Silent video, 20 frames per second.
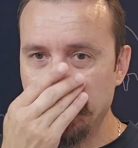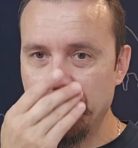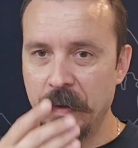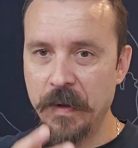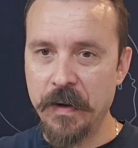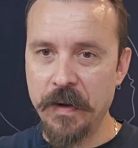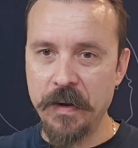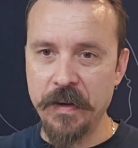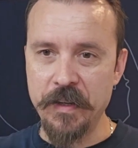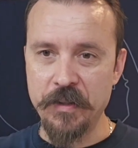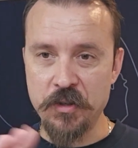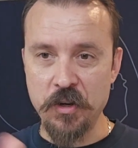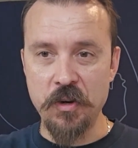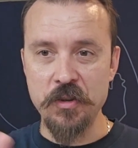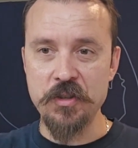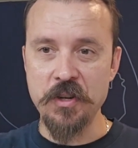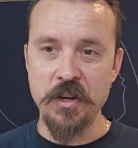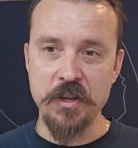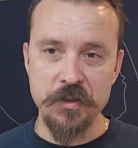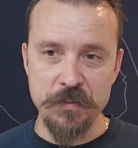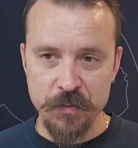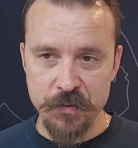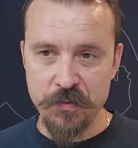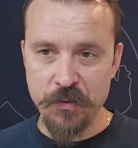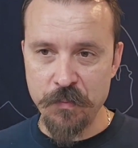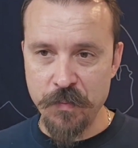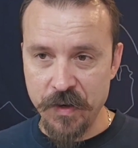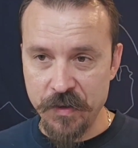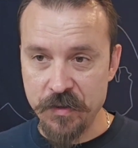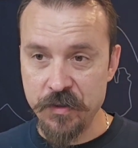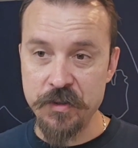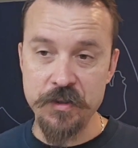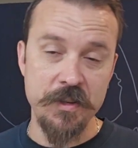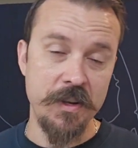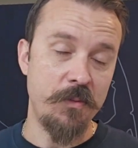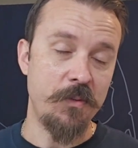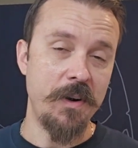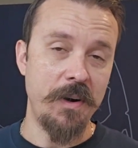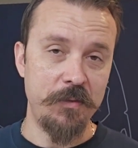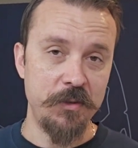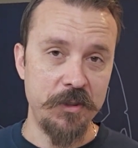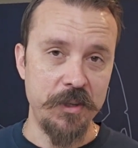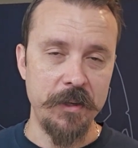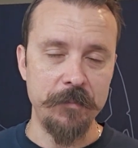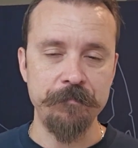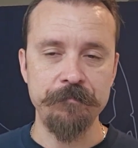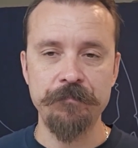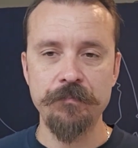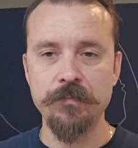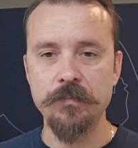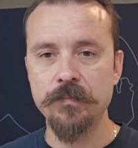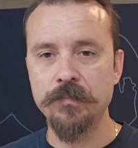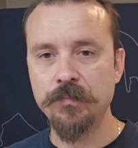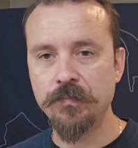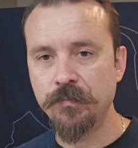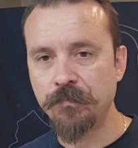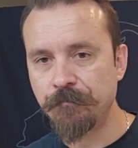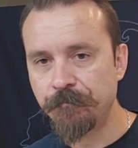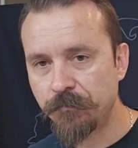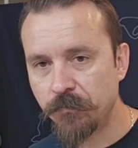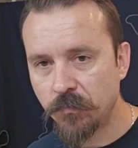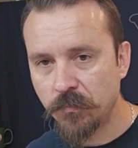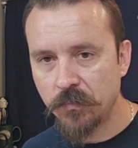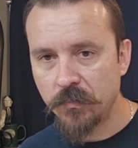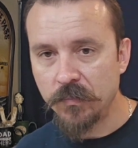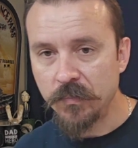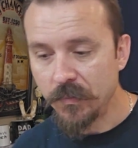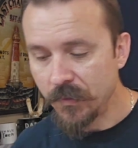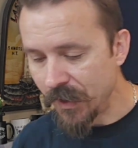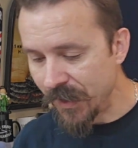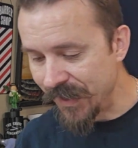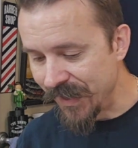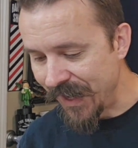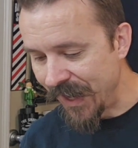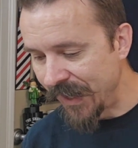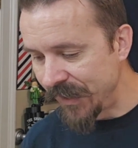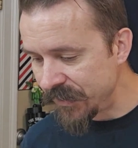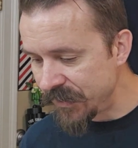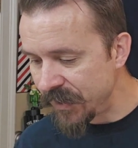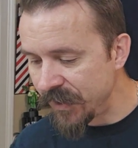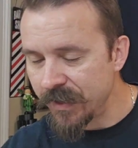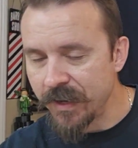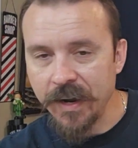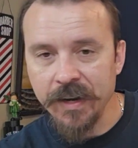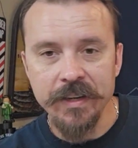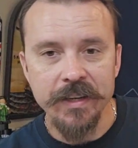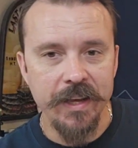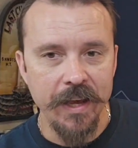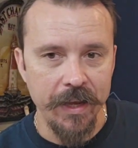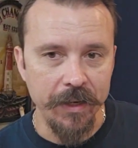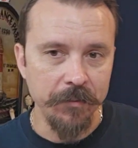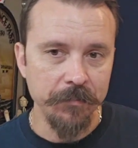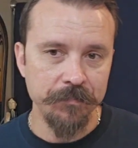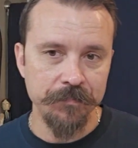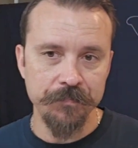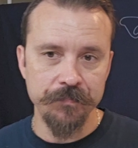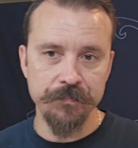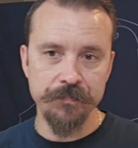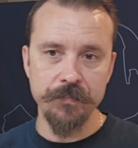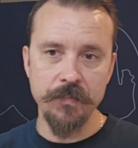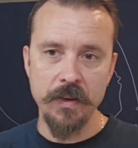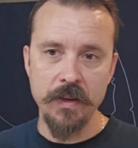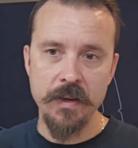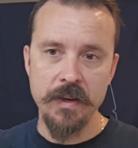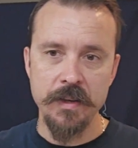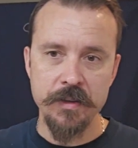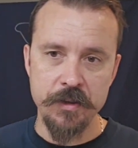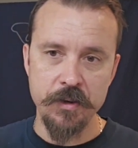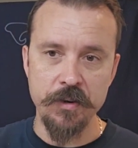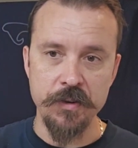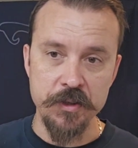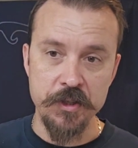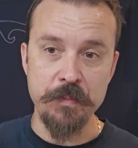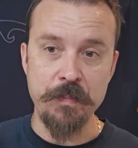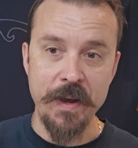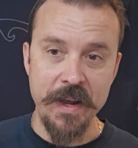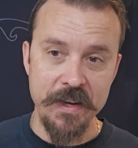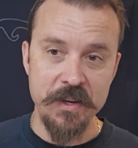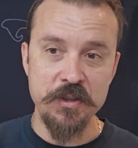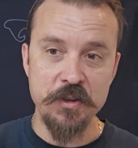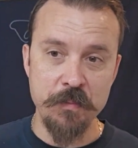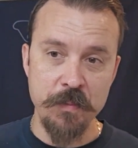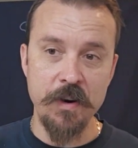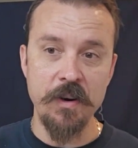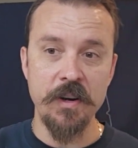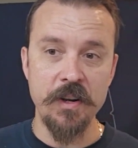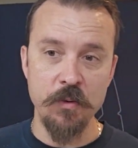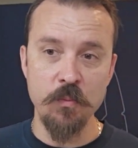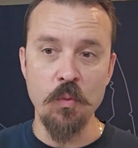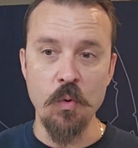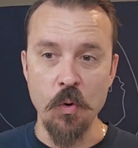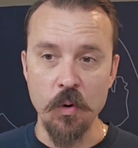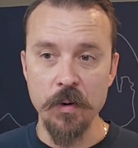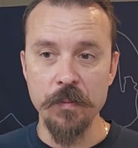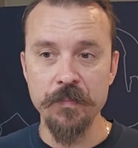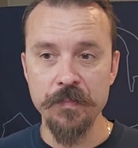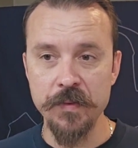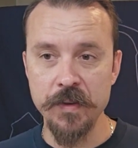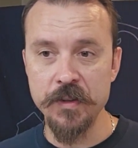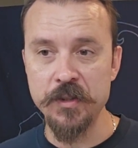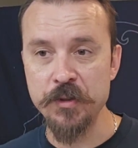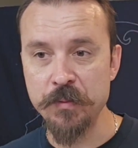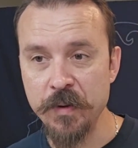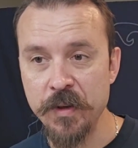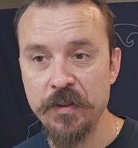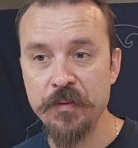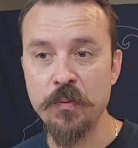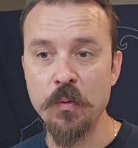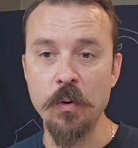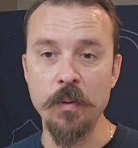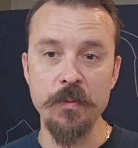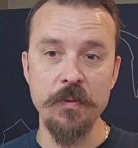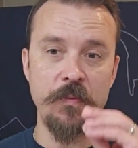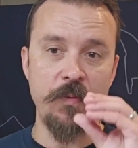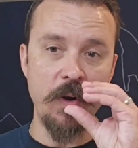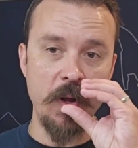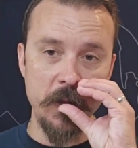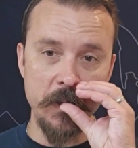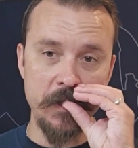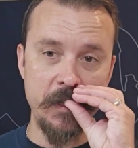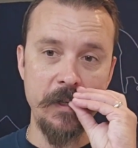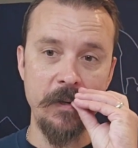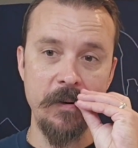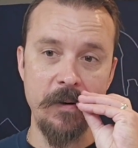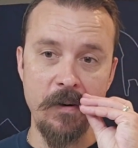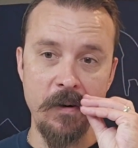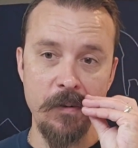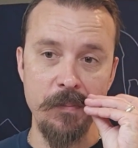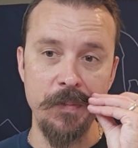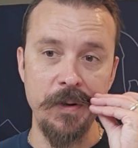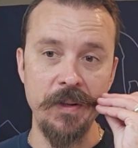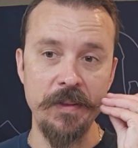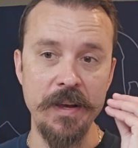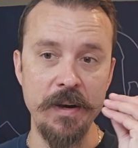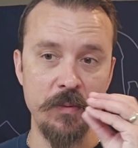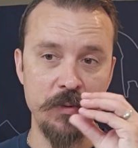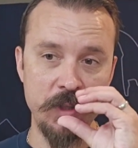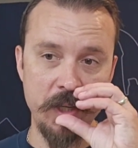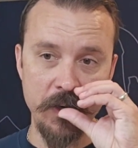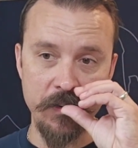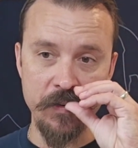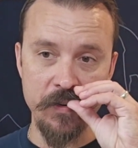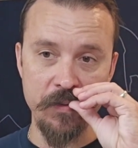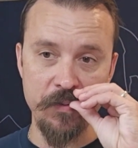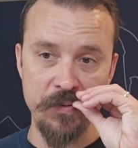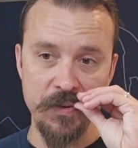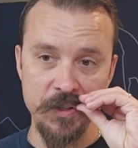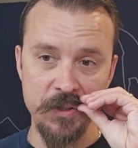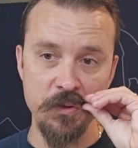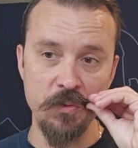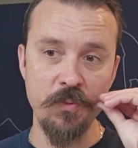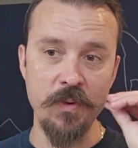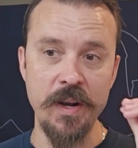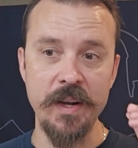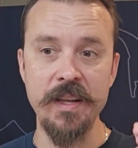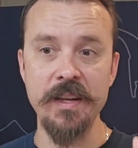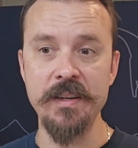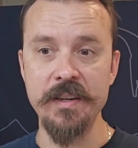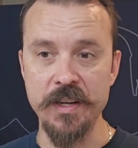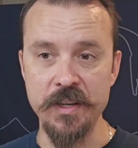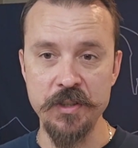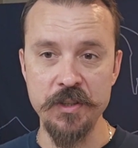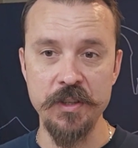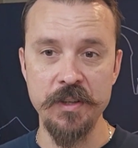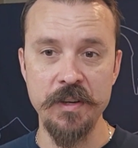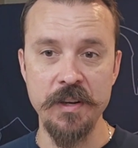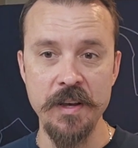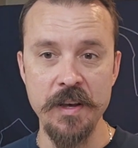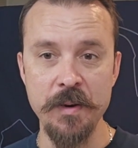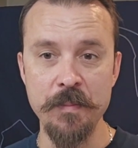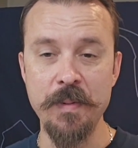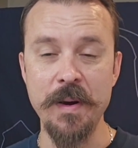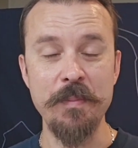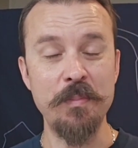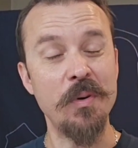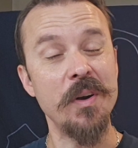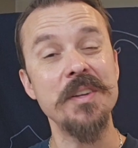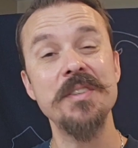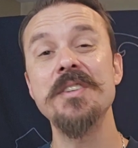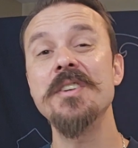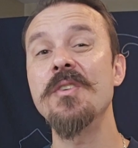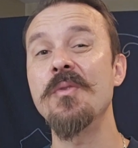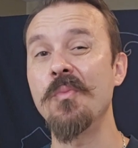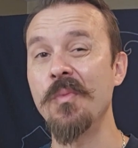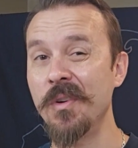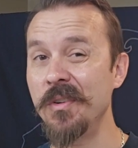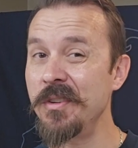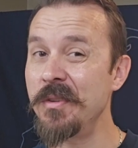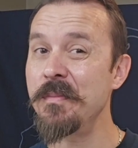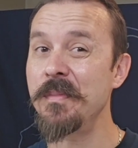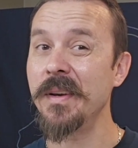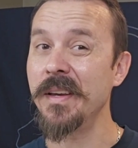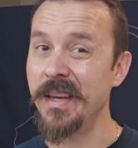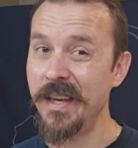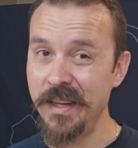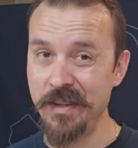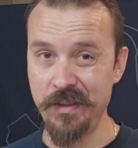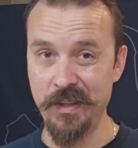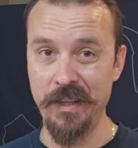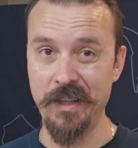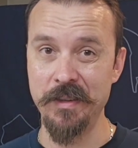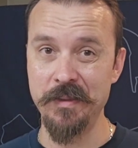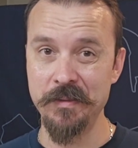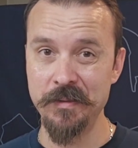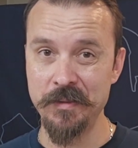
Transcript: Uh, he charged customers for messages that were never sent. In 1898, during the Spanish-American War, Smith formed a volunteer army that was given official recognition by President William McKinley,